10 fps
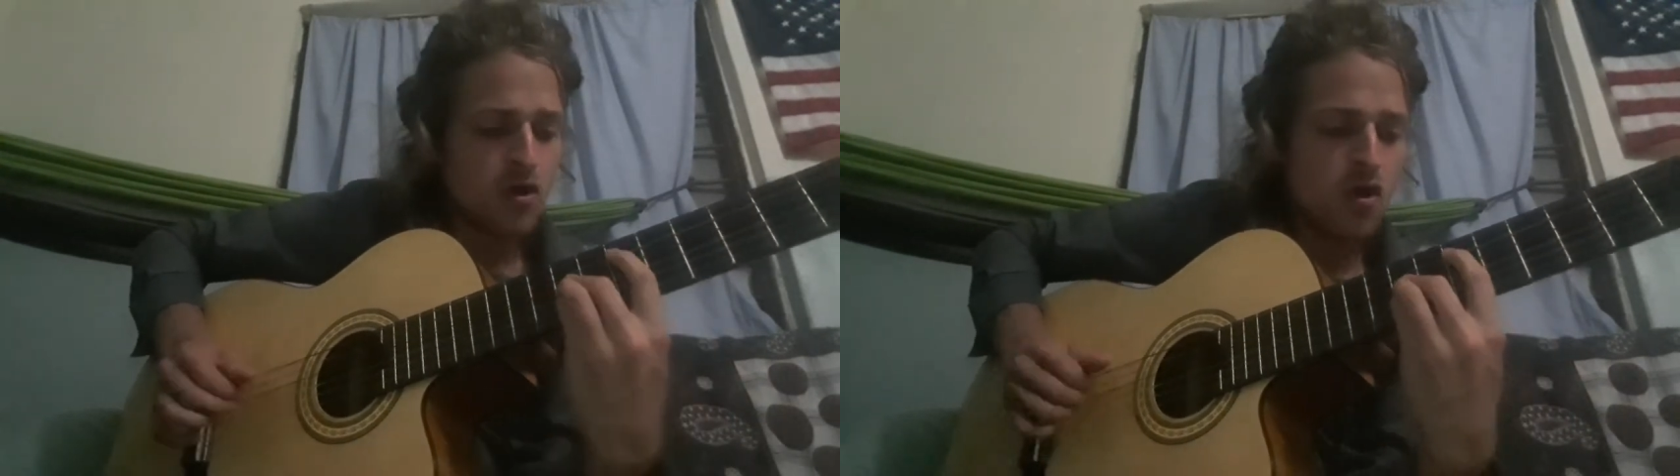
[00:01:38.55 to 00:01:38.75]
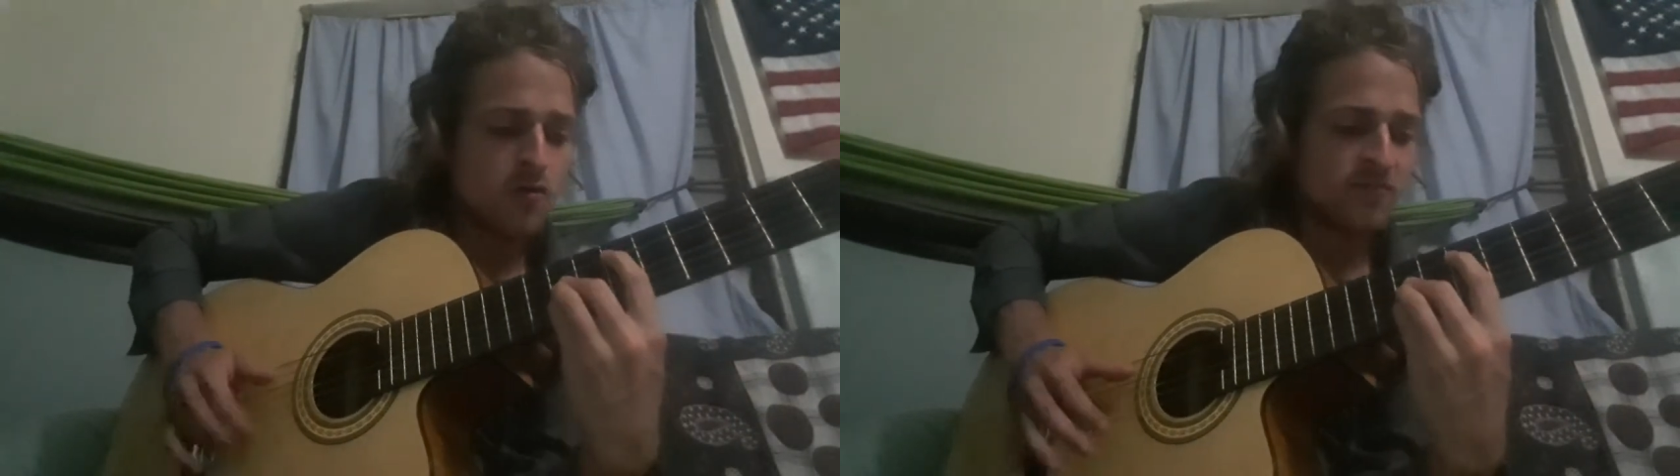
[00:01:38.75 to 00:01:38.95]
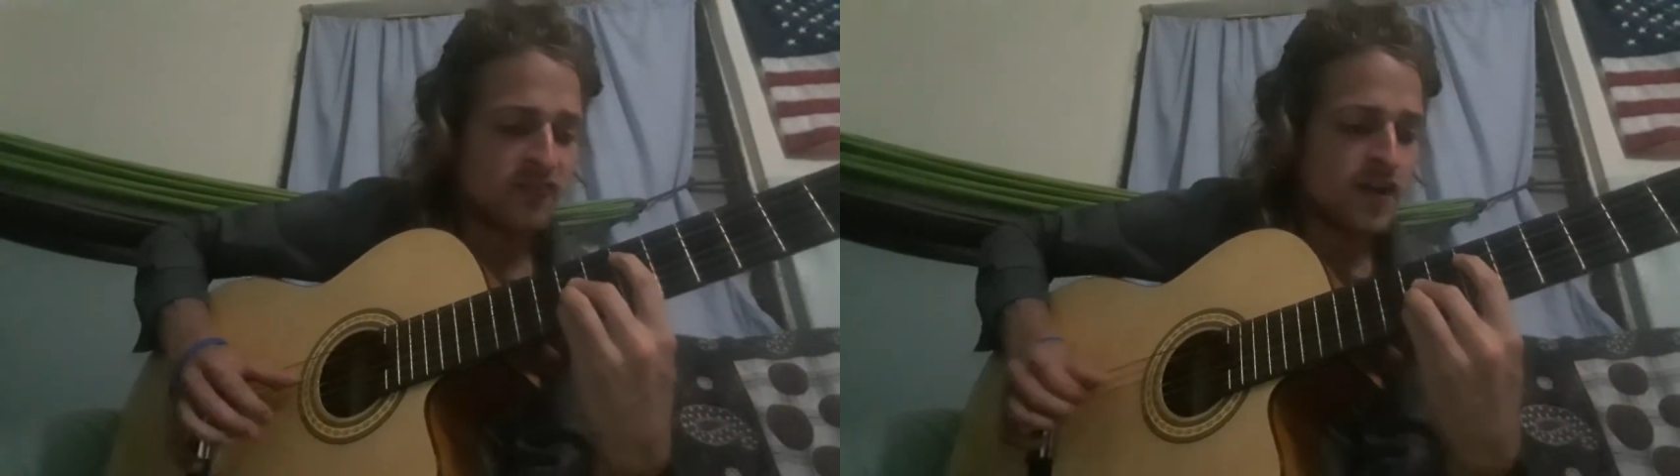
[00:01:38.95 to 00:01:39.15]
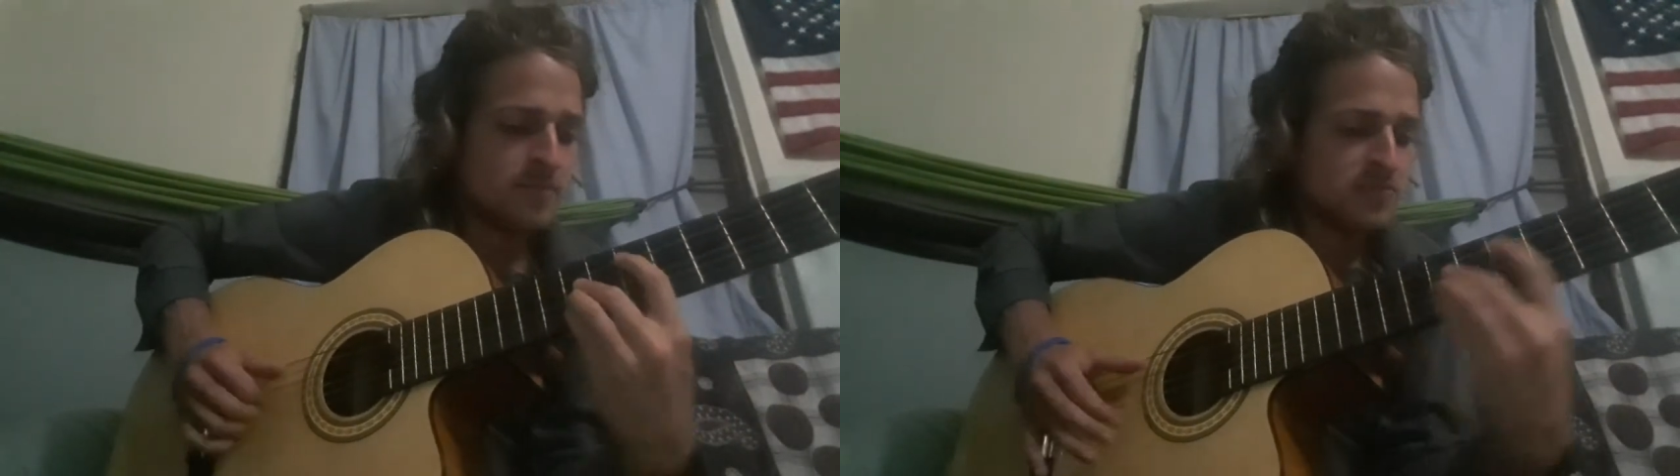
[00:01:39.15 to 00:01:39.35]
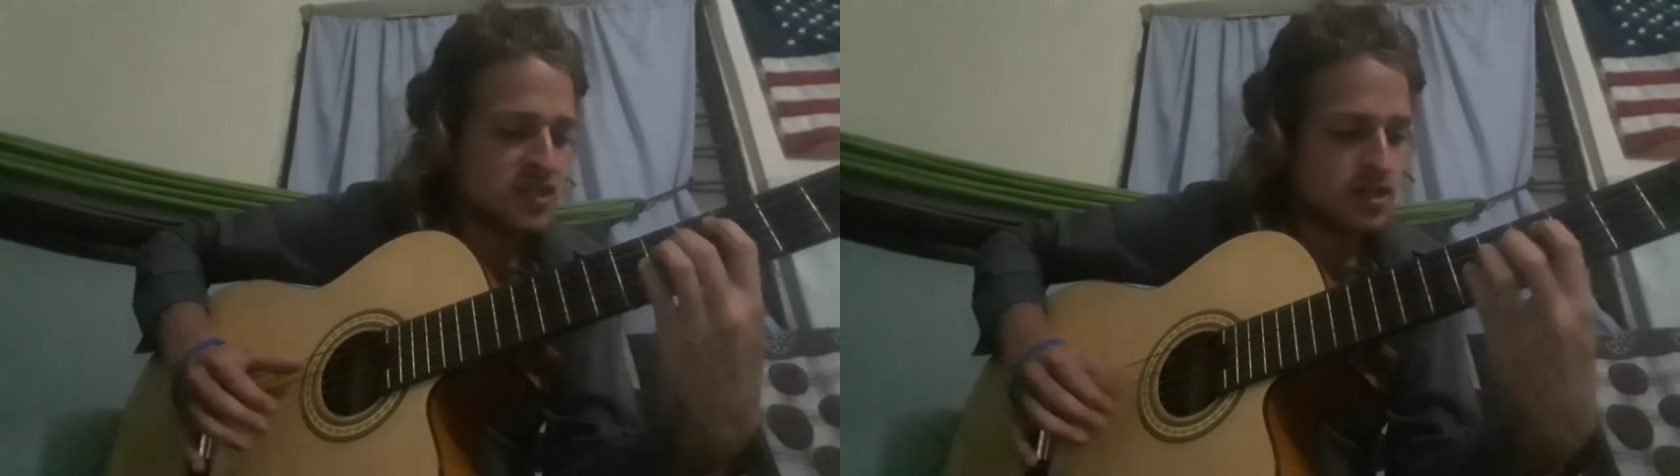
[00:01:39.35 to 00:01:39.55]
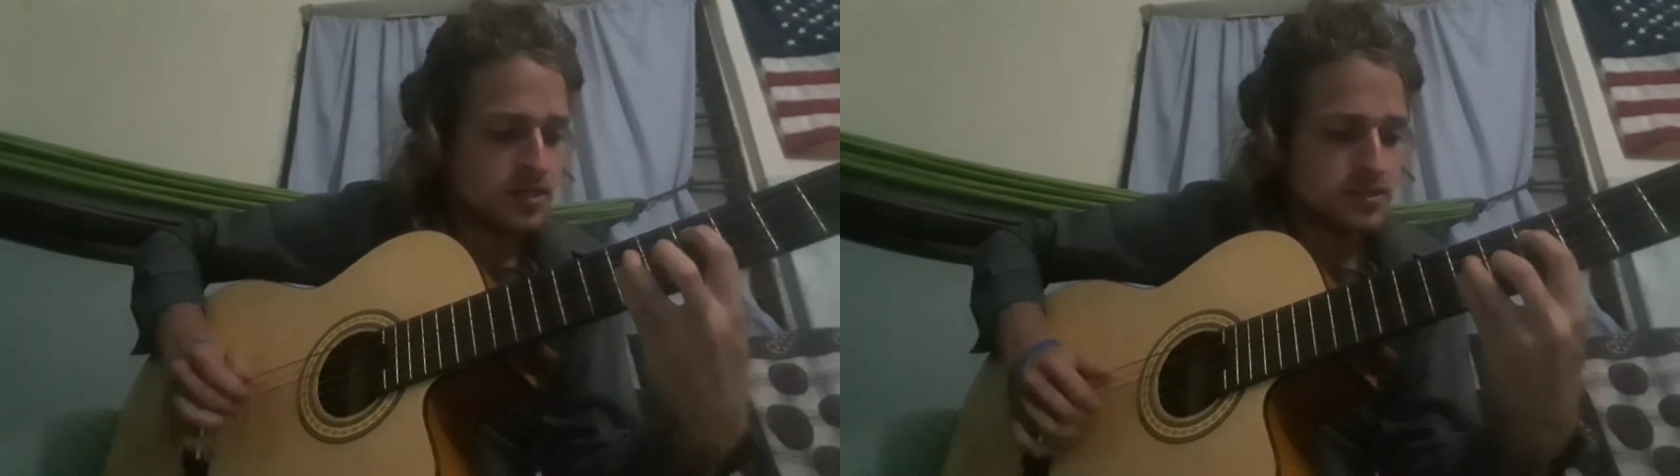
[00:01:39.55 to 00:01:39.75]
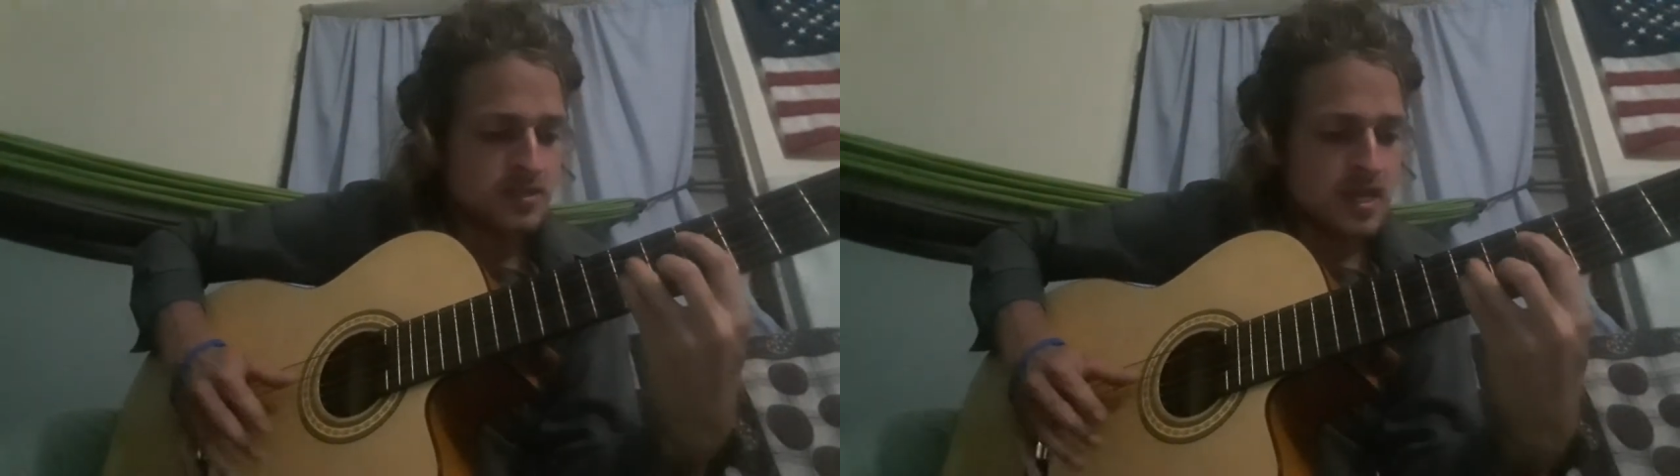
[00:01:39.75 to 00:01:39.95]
home front, because